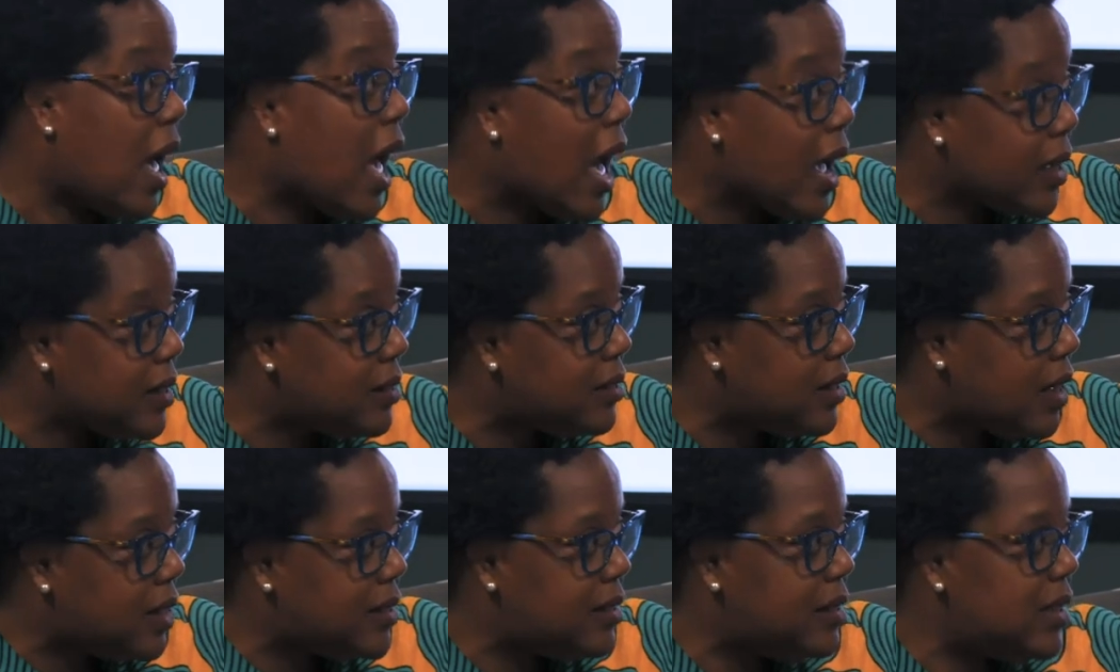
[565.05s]

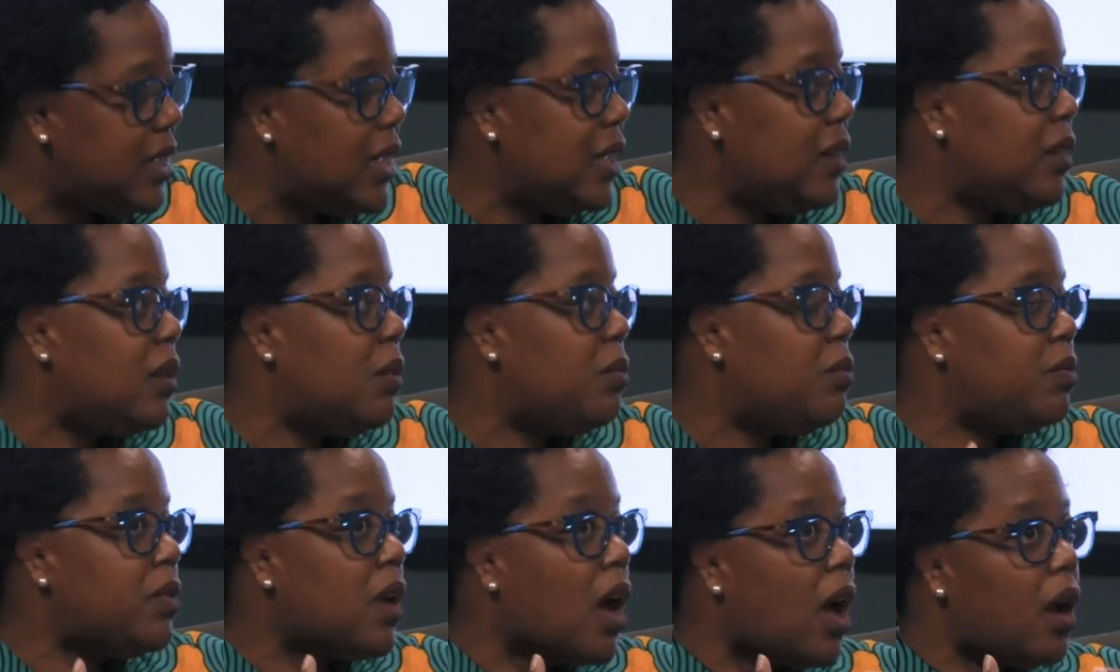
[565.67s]
accessing
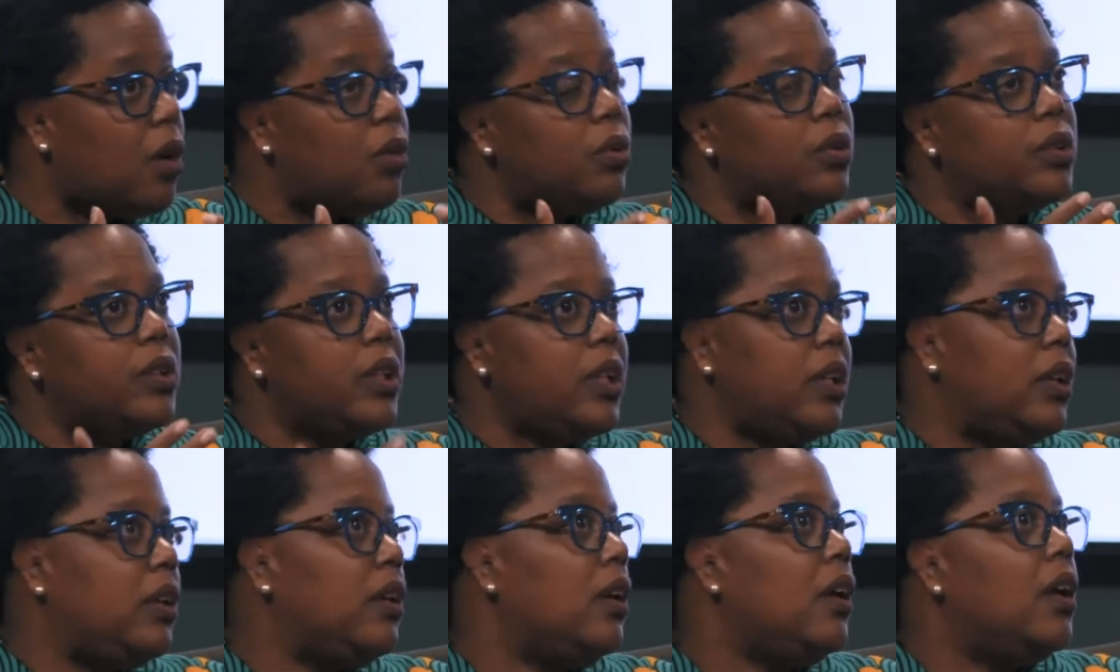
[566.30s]
them, not
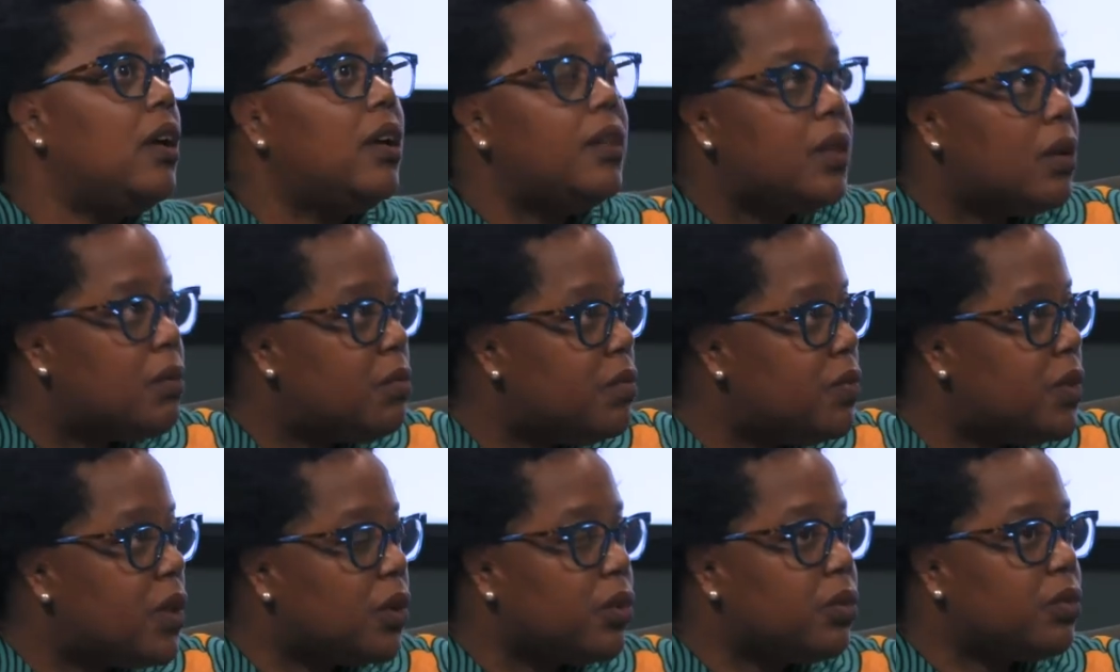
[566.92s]
only
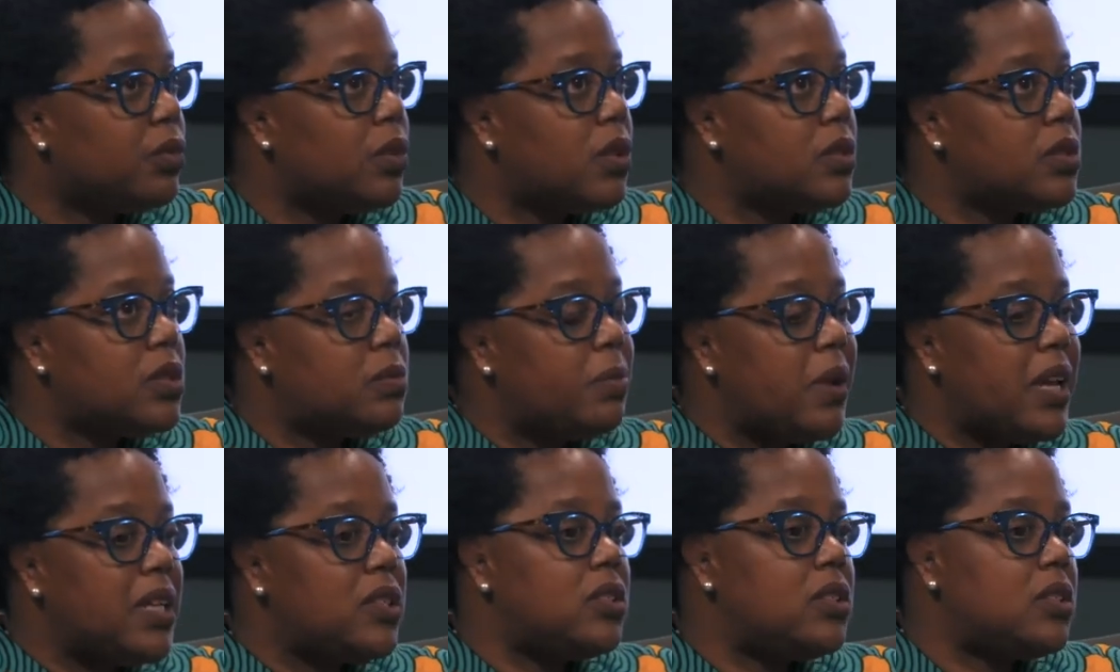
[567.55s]
the
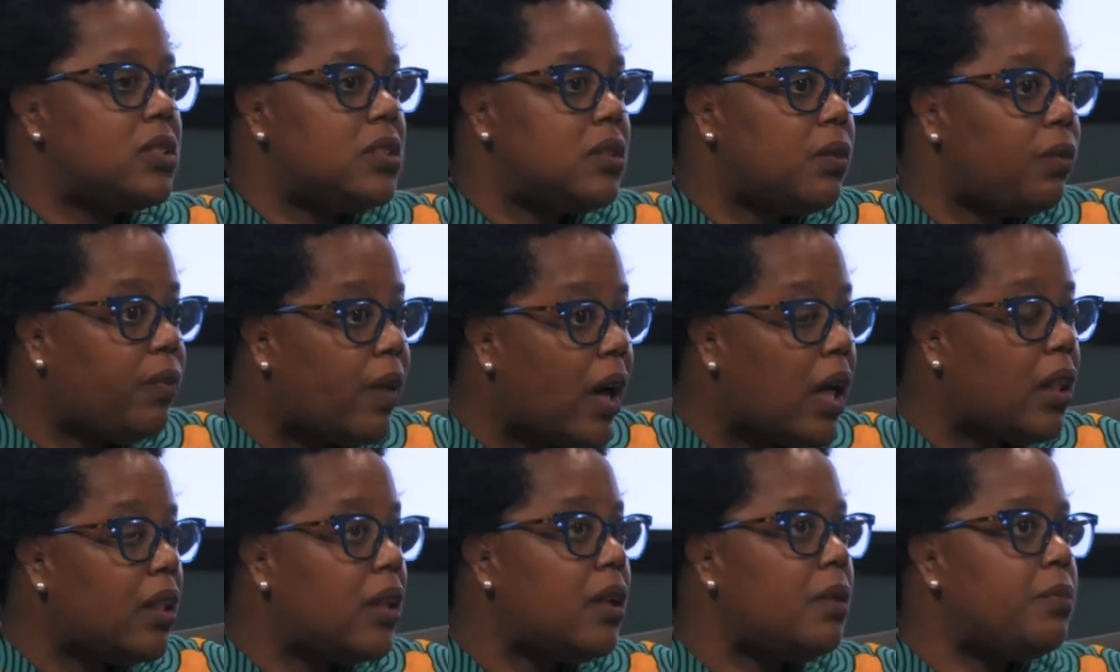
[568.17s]
space to
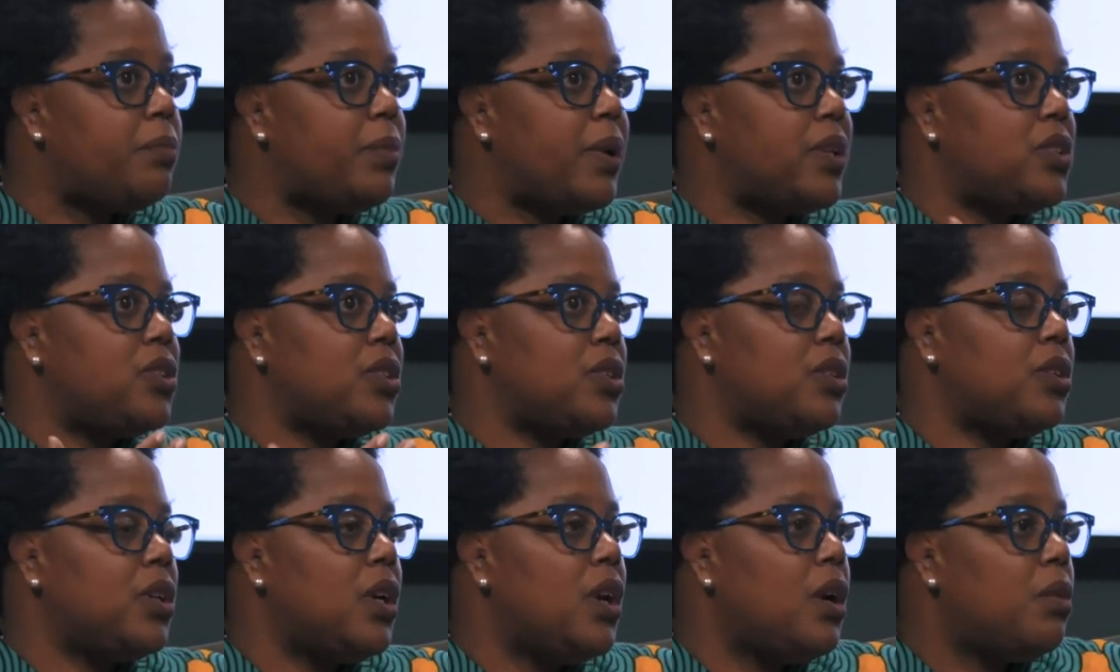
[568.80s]
develop, but
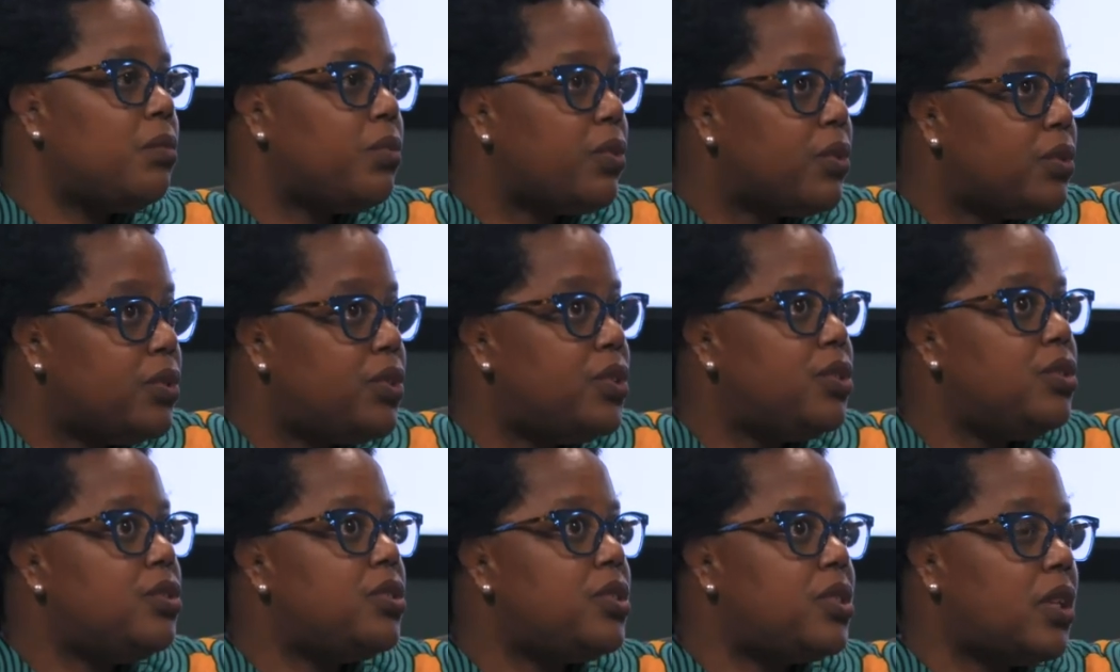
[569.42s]
to
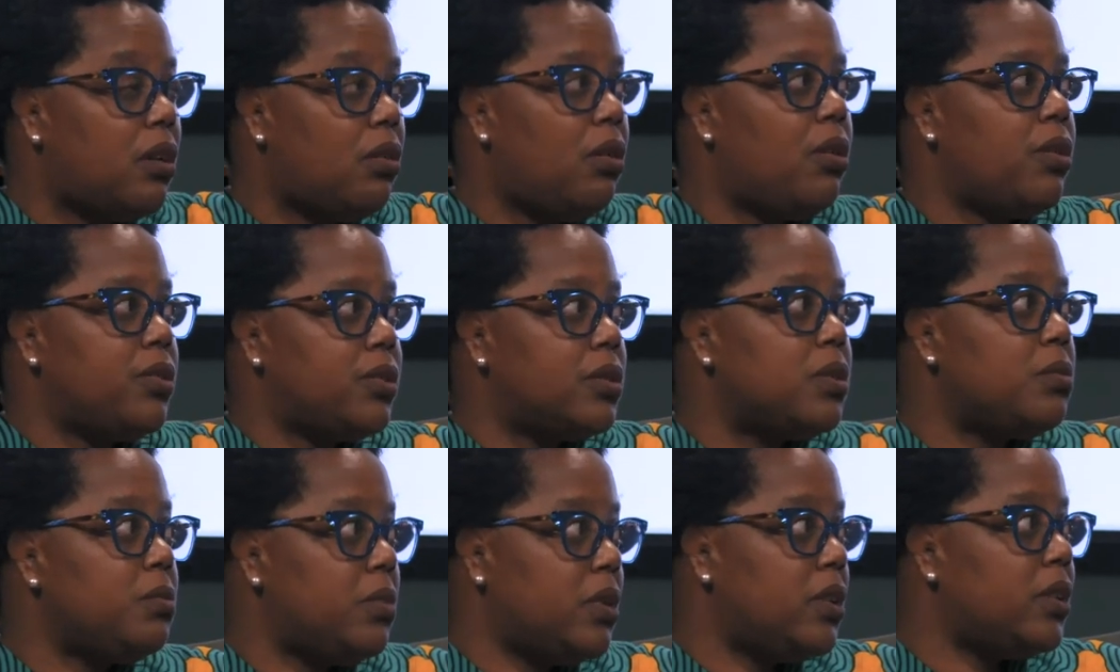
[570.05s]
produce and
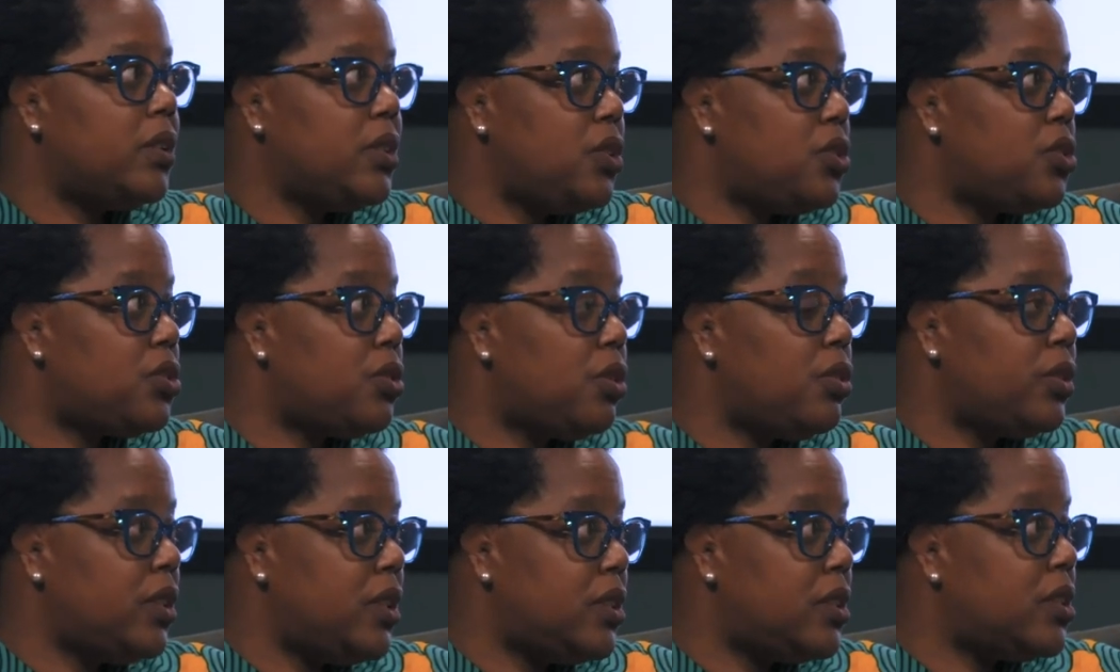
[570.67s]
ultimately
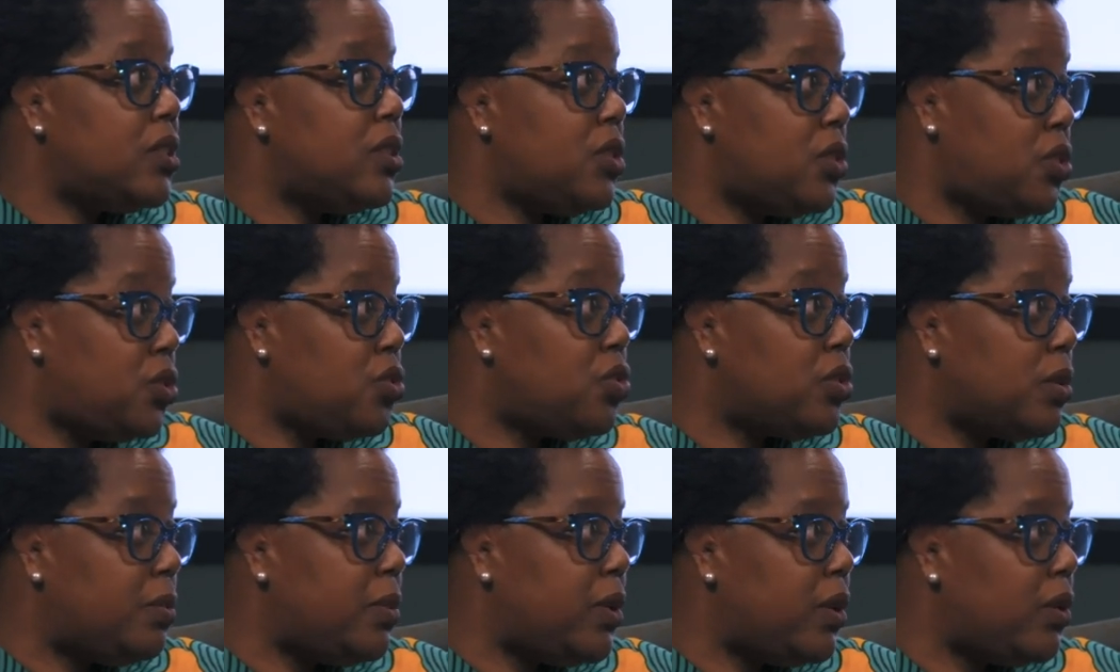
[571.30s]
certainly to
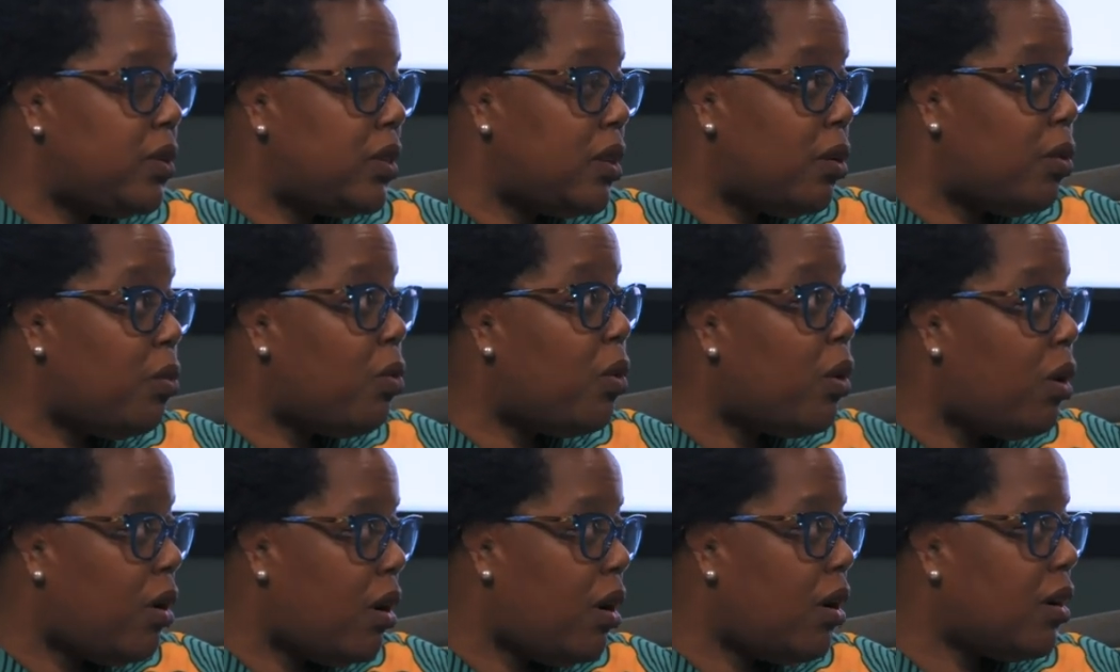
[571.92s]
distribute their
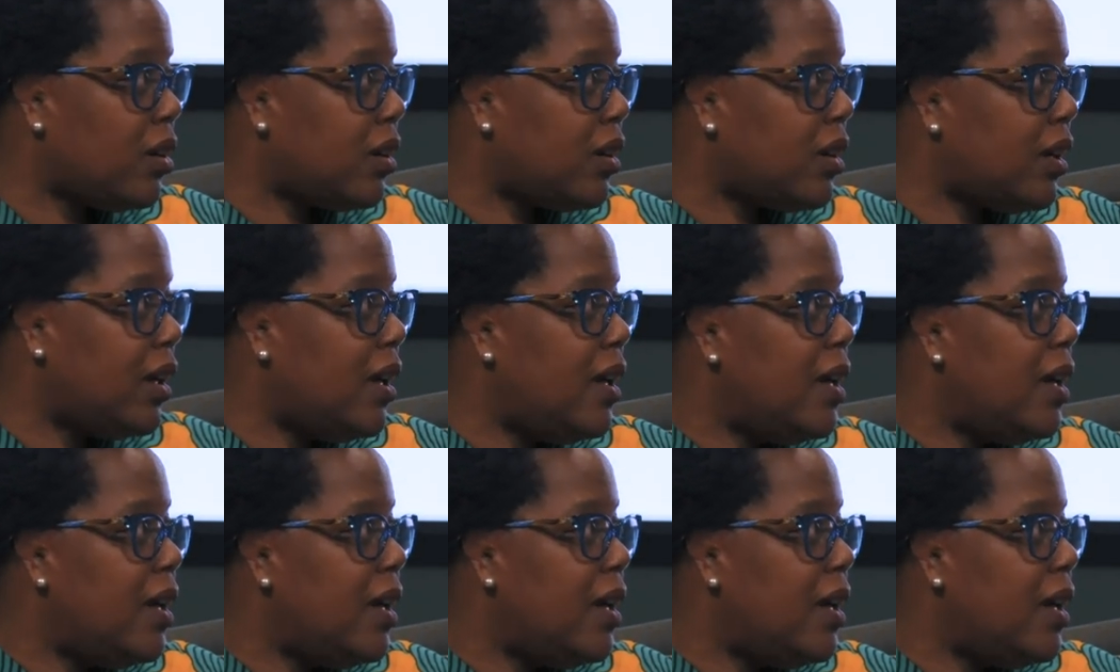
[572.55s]
work.